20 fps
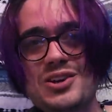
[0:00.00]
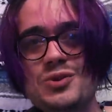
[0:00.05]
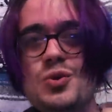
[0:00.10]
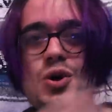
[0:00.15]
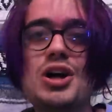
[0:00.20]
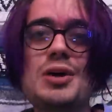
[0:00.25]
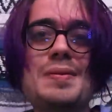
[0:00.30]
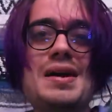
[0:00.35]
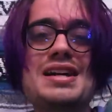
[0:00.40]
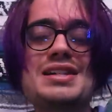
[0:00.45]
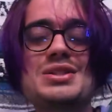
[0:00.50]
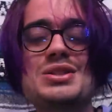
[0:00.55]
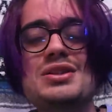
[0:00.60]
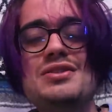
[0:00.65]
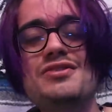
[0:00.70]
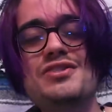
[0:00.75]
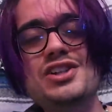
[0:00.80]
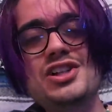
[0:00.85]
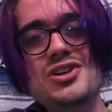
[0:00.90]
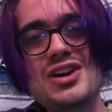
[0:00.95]
and welcome back to
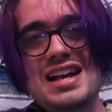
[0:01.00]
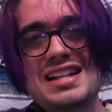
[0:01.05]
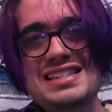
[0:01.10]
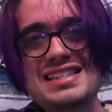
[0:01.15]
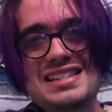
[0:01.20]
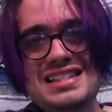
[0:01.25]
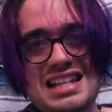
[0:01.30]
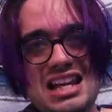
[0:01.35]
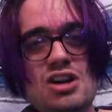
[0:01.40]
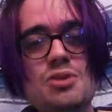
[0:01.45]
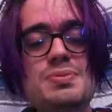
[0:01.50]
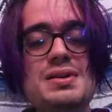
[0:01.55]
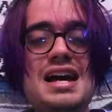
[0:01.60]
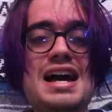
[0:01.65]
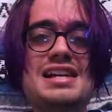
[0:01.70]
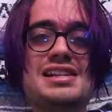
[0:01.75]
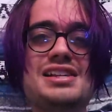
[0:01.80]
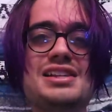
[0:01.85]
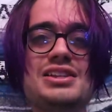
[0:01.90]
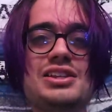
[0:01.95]
another video and today we'll be
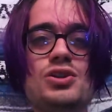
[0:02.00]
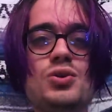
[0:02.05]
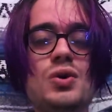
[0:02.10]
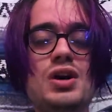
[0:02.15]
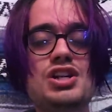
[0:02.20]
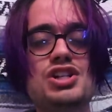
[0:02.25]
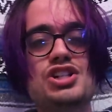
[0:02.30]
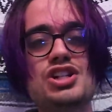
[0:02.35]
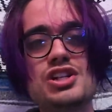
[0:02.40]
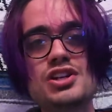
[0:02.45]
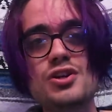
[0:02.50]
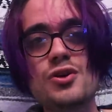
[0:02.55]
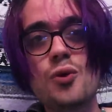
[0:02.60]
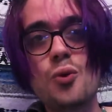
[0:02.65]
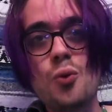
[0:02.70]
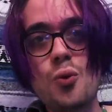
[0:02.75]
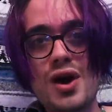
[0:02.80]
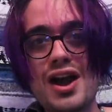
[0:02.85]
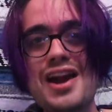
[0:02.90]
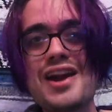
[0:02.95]
asking the question,
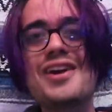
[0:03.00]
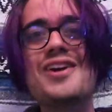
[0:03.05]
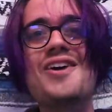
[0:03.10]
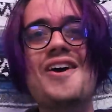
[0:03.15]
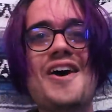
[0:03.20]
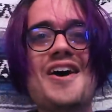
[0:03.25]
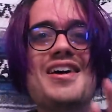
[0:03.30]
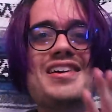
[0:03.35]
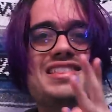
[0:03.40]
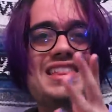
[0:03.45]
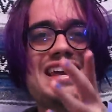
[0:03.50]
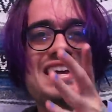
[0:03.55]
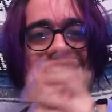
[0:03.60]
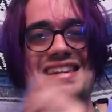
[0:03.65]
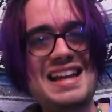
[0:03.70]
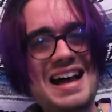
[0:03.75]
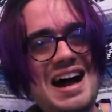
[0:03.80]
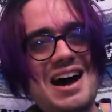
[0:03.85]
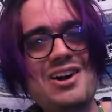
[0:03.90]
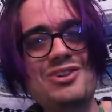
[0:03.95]
where are they
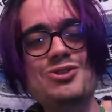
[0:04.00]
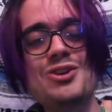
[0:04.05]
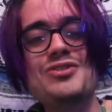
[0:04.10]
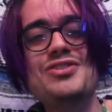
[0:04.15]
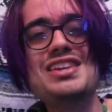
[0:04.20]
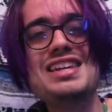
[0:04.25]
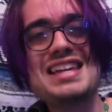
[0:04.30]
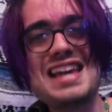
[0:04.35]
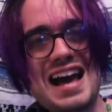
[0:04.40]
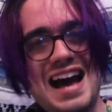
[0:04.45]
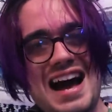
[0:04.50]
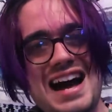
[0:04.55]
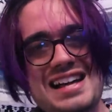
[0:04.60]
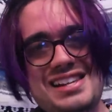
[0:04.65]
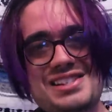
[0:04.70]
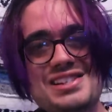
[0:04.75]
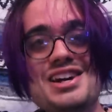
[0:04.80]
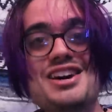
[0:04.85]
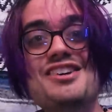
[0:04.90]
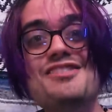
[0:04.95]
now with the
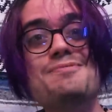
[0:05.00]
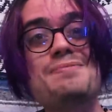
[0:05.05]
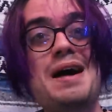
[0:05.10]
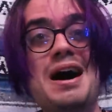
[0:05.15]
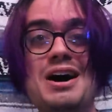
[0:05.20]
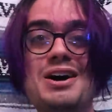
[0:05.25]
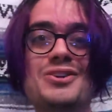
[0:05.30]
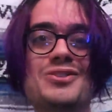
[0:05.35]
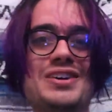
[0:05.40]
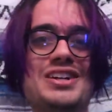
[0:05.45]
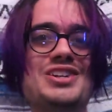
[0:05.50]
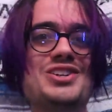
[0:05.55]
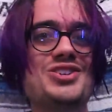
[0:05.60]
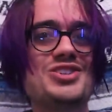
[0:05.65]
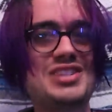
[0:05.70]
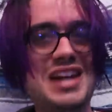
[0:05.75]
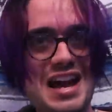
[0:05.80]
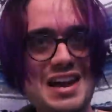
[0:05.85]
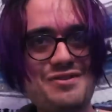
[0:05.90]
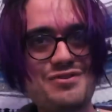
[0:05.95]
cast of Power
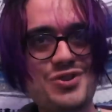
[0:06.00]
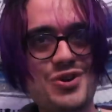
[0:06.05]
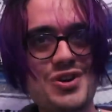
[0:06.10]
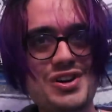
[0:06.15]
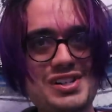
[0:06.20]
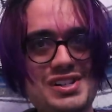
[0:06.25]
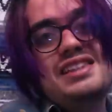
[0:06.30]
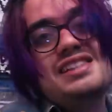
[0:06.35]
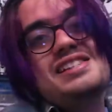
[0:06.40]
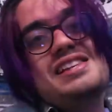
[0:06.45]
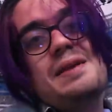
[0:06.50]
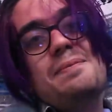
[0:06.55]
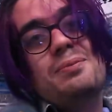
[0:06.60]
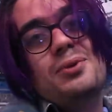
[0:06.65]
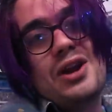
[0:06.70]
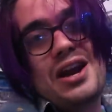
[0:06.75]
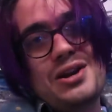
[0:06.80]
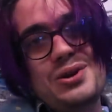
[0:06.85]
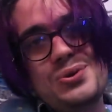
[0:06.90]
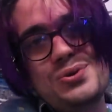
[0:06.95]
Rangers Time Force? This is a
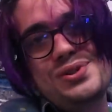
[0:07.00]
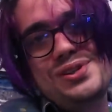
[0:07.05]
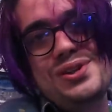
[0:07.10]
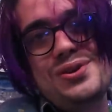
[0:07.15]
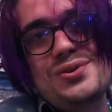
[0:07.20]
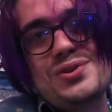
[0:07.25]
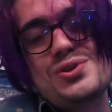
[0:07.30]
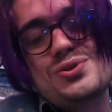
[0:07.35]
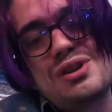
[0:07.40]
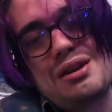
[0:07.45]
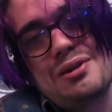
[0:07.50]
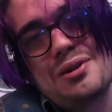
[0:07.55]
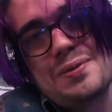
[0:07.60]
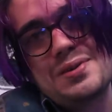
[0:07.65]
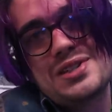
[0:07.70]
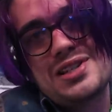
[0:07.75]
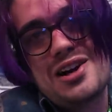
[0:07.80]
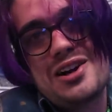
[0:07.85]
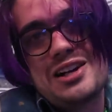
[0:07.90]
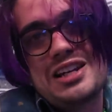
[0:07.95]
brand new series where I'm going to
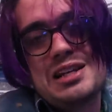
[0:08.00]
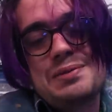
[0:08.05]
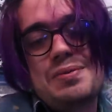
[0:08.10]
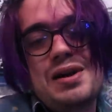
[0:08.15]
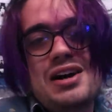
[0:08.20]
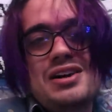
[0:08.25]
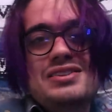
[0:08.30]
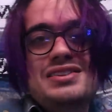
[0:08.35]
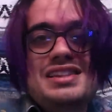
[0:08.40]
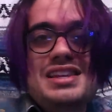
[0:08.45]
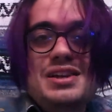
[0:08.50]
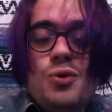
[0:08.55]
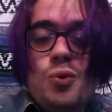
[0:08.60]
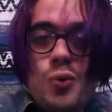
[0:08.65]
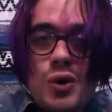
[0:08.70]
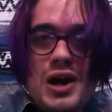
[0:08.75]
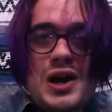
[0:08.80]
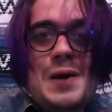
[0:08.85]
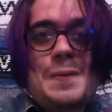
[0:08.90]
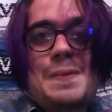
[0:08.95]
be talking about the
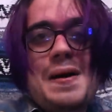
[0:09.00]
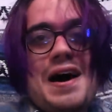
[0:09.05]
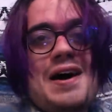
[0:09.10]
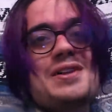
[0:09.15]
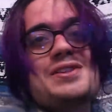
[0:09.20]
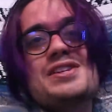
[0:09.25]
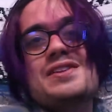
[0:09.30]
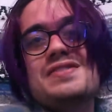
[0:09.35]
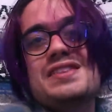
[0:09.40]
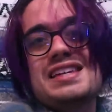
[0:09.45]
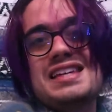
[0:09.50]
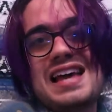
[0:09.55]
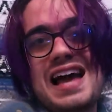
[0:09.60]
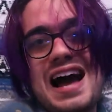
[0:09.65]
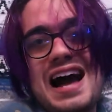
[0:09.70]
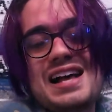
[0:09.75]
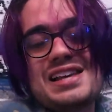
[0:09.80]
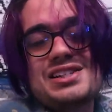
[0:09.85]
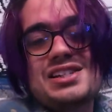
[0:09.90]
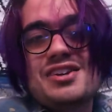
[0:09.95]
whereabouts of the
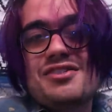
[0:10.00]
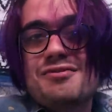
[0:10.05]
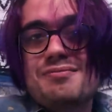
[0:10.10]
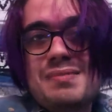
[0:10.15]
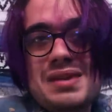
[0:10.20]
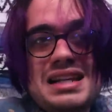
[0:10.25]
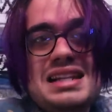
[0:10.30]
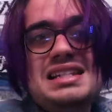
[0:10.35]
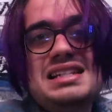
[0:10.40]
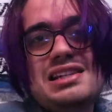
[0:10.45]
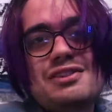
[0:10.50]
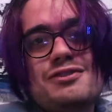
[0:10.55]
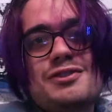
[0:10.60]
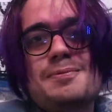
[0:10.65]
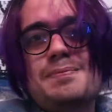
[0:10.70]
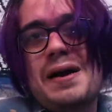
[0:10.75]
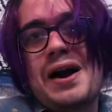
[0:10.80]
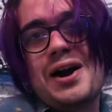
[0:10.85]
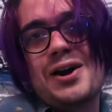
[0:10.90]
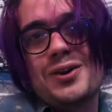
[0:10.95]
cast of many
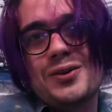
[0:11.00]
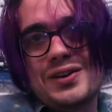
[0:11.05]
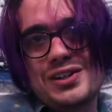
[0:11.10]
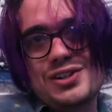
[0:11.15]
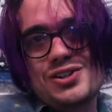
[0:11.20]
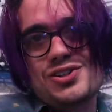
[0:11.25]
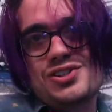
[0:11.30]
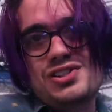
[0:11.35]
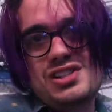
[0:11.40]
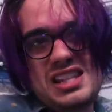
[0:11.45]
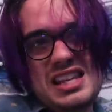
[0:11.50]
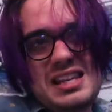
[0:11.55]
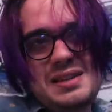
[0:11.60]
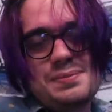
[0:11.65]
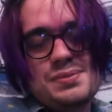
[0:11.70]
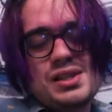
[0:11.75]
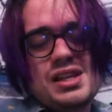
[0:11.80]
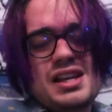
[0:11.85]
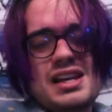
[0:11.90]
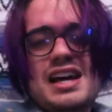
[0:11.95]
different Power Rangers
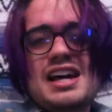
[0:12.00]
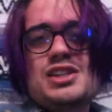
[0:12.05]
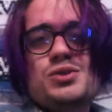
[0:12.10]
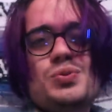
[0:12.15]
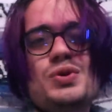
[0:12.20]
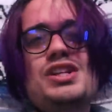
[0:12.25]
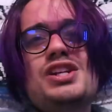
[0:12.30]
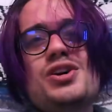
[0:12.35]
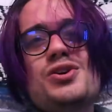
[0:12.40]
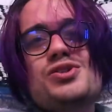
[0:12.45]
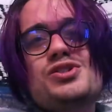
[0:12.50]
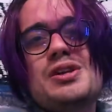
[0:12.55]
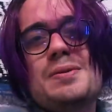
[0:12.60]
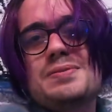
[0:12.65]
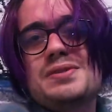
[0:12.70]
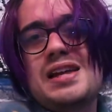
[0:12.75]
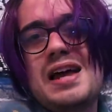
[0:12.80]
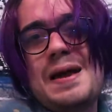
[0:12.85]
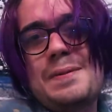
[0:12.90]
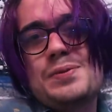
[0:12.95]
teams. As we know,
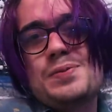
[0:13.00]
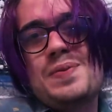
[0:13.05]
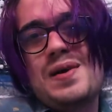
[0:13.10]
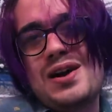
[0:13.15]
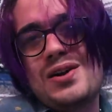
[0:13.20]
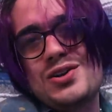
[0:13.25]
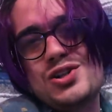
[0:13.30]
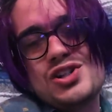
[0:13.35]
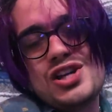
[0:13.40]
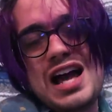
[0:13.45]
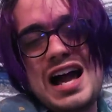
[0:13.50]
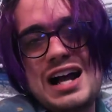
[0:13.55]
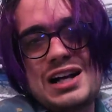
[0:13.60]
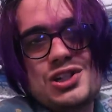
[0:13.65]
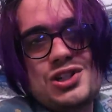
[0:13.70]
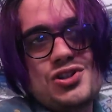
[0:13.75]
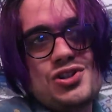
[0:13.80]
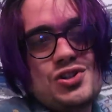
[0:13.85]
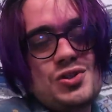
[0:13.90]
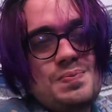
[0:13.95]
sometimes Power Ranger
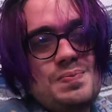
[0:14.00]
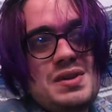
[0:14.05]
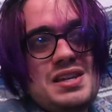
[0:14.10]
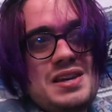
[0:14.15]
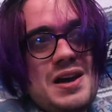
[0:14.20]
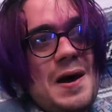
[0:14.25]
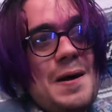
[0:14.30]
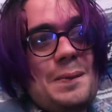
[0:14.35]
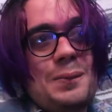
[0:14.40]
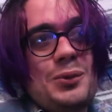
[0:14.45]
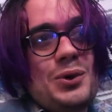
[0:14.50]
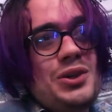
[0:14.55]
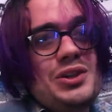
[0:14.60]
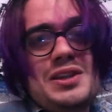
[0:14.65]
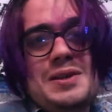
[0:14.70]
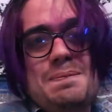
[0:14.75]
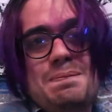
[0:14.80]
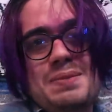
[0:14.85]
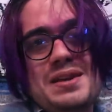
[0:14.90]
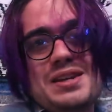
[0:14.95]
actors become
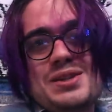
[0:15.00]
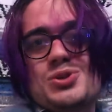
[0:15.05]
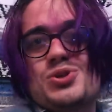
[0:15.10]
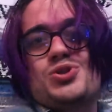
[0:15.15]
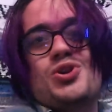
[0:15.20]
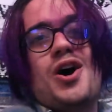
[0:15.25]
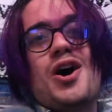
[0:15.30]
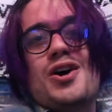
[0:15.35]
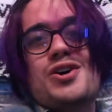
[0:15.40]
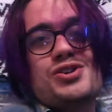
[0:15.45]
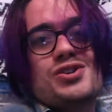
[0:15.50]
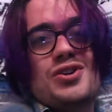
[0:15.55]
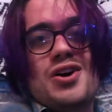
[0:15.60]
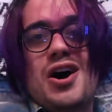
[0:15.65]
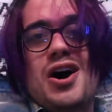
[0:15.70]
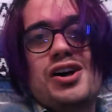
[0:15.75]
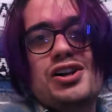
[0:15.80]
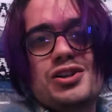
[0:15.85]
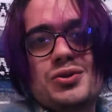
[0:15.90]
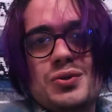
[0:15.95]
really big stars in
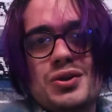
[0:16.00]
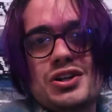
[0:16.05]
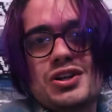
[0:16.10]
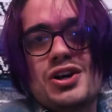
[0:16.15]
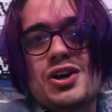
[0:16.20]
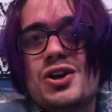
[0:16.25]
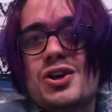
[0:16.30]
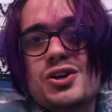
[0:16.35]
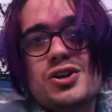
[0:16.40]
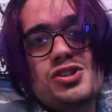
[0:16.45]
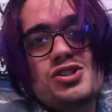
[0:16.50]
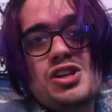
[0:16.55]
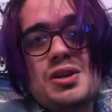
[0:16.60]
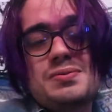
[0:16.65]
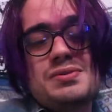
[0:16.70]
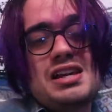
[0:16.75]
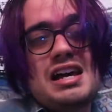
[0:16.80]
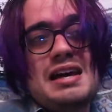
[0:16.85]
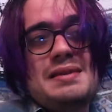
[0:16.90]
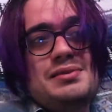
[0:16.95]
Hollywood, or
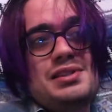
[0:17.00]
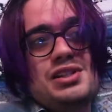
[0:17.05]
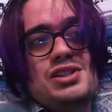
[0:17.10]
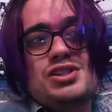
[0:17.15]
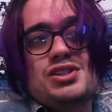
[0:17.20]
sometimes they